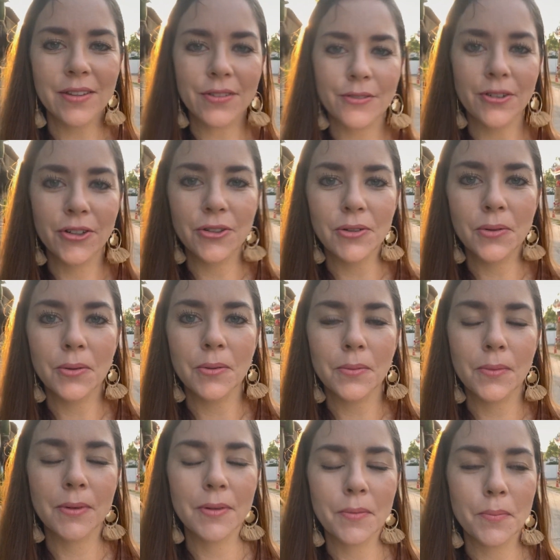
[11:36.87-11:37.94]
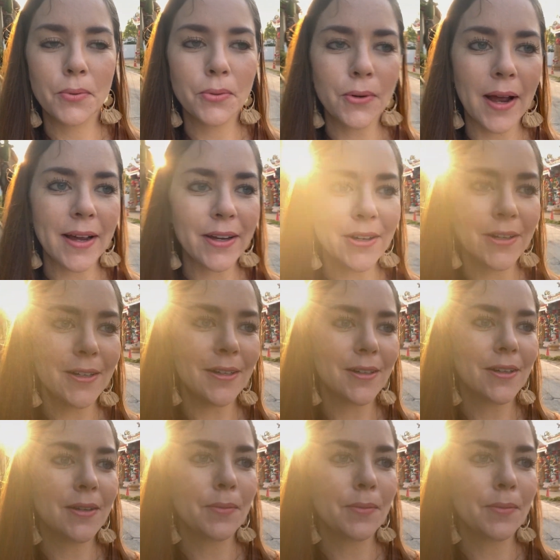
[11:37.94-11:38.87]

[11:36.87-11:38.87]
through prayer.